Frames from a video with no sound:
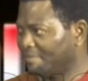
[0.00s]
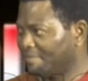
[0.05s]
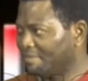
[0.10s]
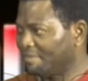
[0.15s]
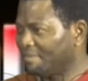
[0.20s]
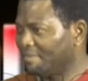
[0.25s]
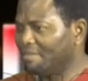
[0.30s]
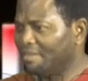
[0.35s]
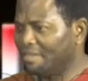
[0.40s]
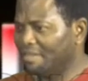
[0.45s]

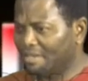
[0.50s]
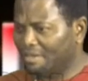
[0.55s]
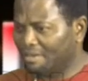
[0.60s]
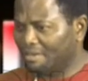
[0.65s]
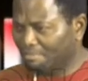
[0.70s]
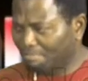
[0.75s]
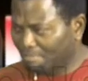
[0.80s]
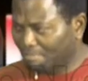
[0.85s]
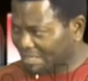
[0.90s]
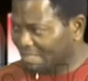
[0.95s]
the
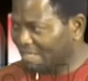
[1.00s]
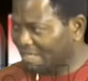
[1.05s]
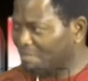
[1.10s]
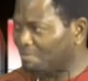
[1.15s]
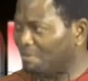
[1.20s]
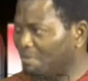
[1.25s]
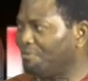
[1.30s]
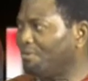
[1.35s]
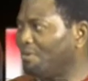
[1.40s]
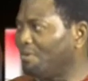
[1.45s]
matters
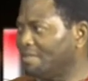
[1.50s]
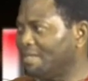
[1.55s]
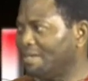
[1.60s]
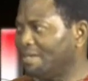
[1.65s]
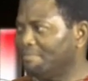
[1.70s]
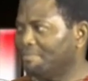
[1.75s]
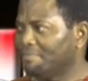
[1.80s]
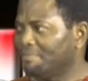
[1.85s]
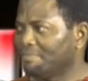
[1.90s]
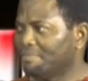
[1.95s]
before
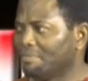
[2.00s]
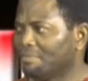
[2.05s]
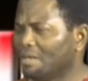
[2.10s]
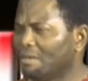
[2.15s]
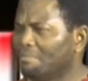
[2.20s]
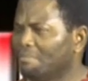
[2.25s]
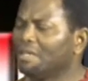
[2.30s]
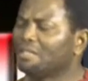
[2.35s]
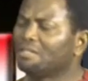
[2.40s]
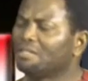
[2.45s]
them.
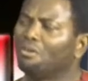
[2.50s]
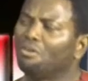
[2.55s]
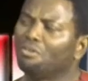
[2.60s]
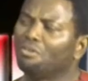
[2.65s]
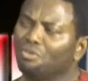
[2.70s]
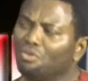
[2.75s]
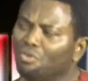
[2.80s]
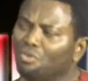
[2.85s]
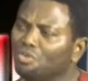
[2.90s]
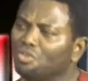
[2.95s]
But
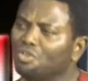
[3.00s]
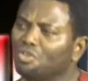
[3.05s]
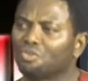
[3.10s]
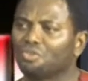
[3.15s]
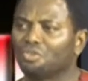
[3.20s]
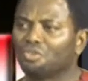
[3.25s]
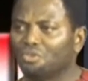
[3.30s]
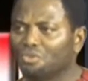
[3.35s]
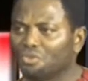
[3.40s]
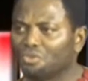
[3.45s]
unknown to
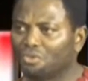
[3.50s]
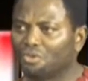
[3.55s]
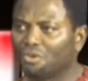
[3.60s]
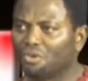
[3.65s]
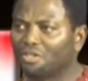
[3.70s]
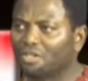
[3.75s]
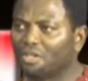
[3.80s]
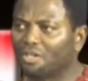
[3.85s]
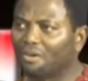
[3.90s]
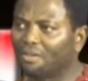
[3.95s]
you,
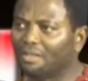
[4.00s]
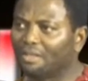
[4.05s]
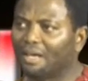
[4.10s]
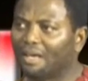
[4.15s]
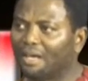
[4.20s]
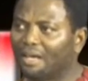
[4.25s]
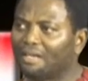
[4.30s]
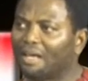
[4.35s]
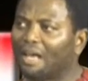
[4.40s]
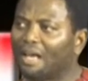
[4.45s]
on the other
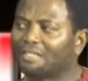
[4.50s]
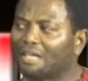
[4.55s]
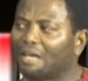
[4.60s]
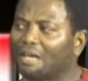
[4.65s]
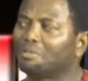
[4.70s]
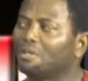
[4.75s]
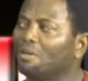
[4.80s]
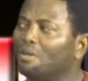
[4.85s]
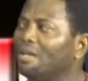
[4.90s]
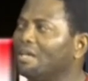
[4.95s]
hand, at
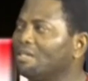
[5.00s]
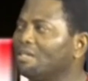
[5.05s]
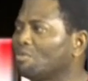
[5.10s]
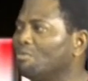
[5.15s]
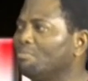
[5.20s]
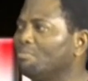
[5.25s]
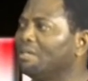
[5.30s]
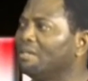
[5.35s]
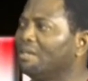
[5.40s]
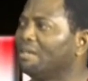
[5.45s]
times lawyers
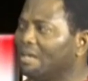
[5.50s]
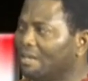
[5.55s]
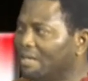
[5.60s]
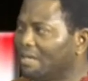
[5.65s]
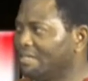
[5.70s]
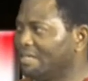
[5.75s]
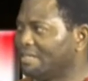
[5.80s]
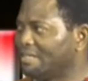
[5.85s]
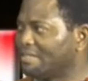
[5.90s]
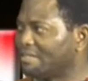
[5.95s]
could be
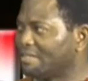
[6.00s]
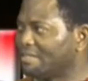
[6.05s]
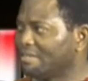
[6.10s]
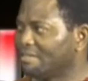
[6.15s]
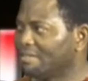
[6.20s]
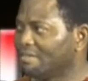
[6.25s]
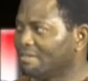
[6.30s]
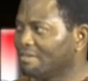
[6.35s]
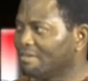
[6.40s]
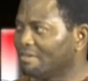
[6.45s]
negligent.
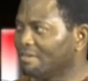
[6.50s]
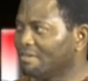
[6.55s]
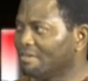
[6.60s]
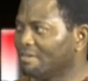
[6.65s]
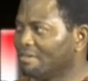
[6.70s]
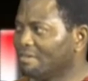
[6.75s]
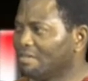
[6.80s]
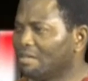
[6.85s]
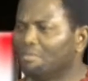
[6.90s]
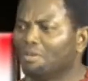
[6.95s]

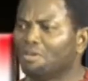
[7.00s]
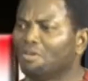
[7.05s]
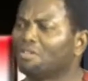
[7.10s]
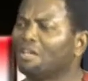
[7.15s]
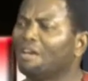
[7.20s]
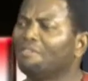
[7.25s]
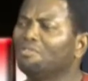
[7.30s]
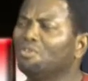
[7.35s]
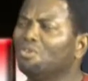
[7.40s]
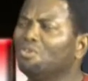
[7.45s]
They may not
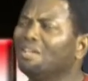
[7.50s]
have done